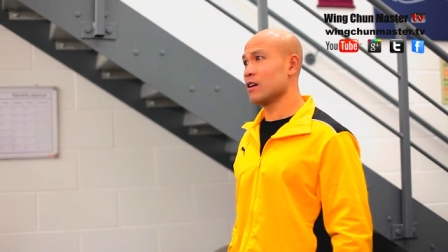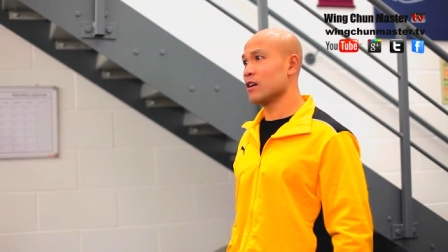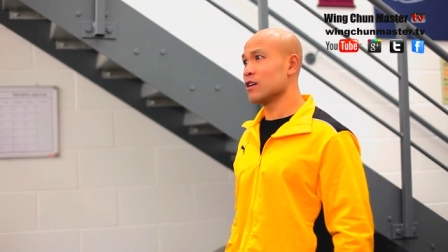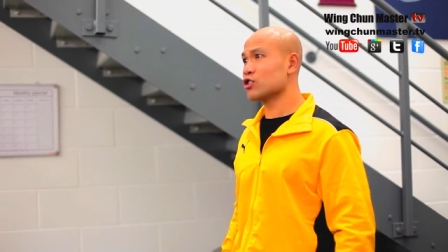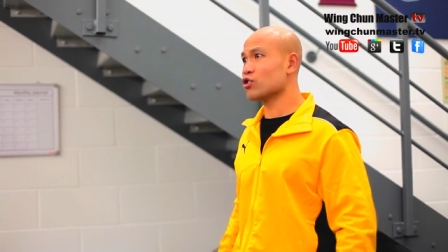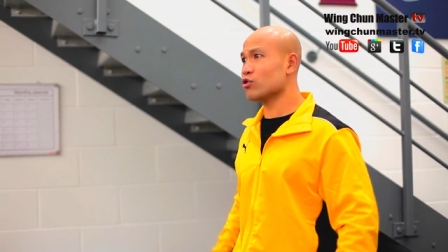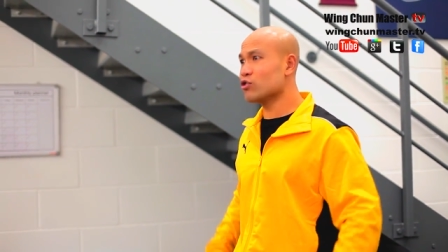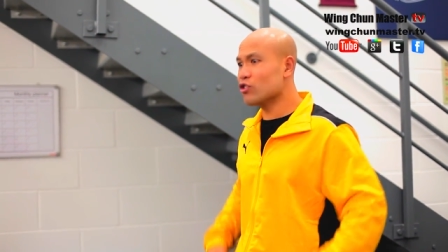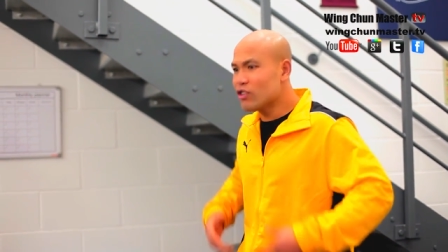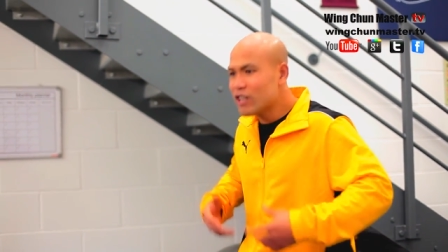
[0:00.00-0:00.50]

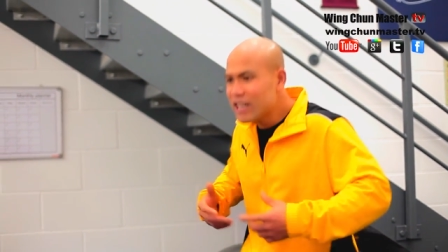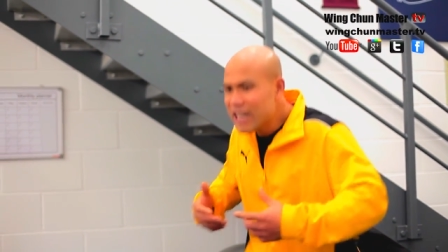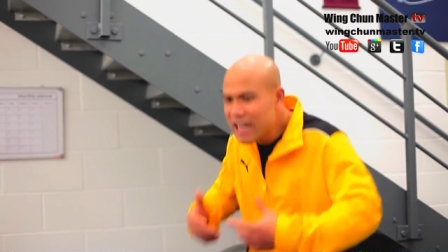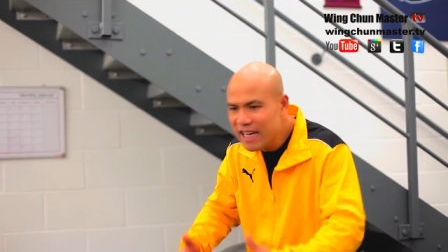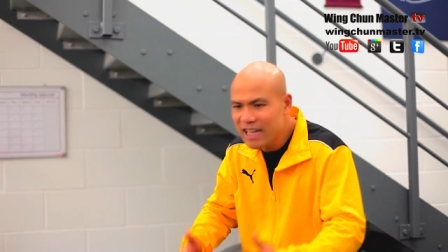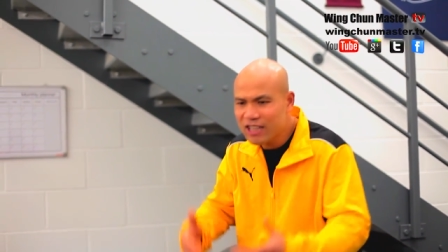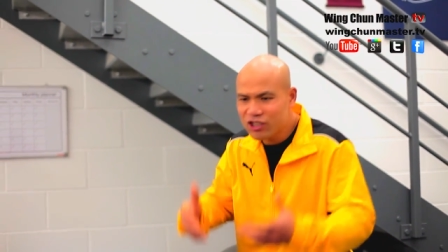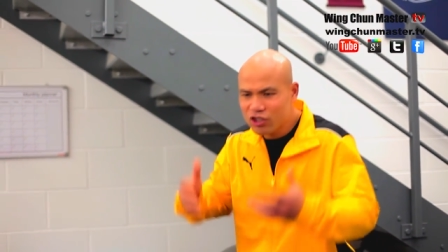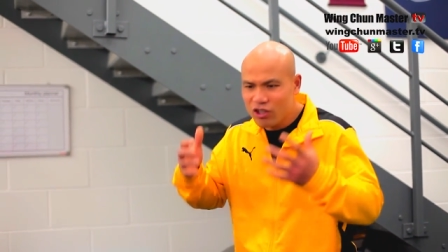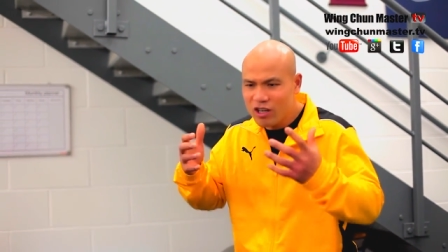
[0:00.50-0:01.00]
So you
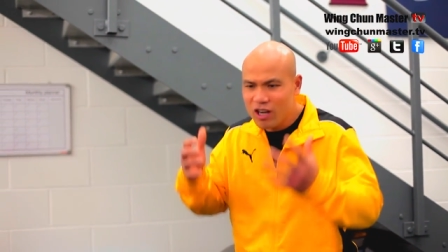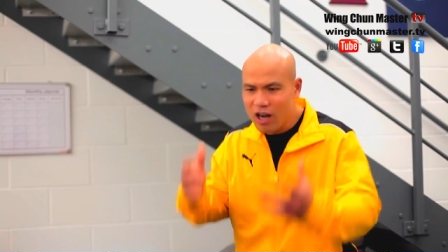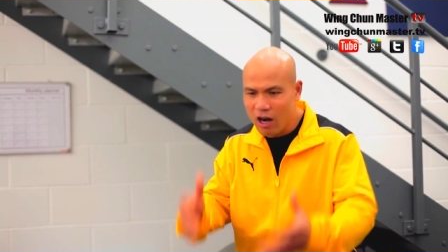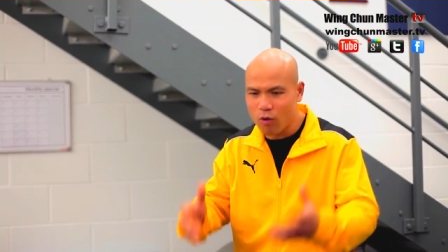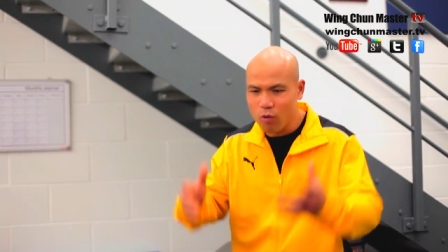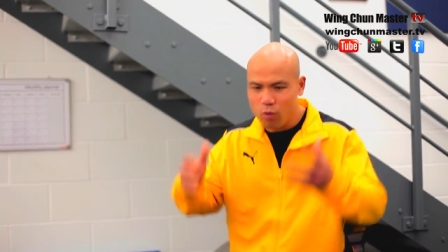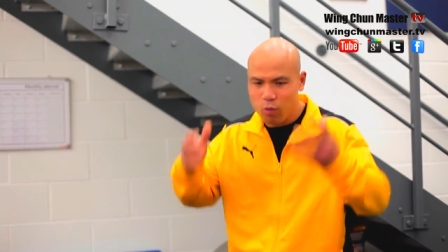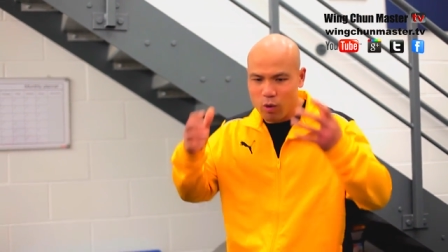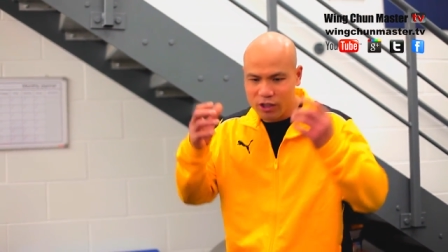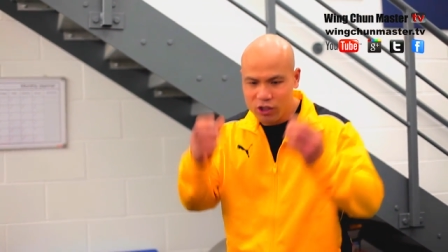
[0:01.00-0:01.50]
need to
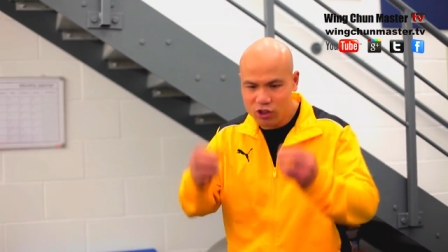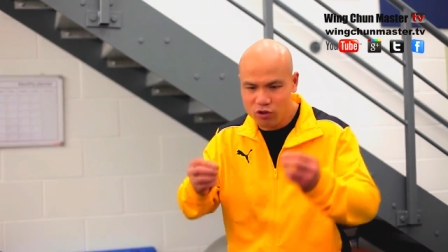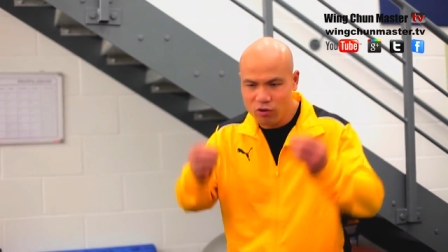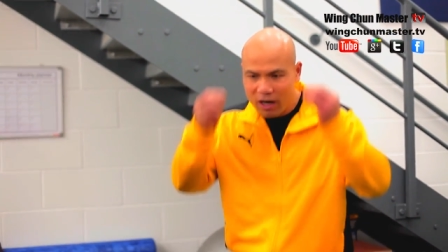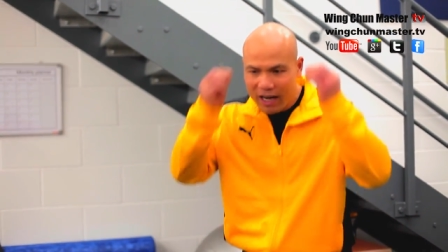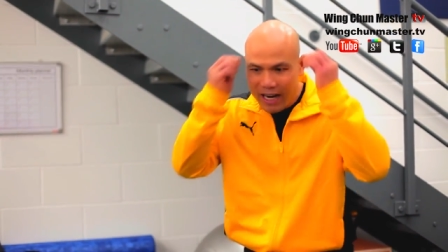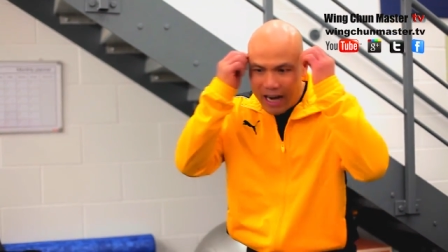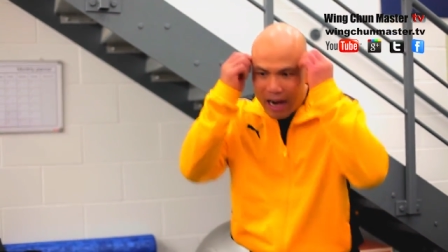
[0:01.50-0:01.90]
know what you are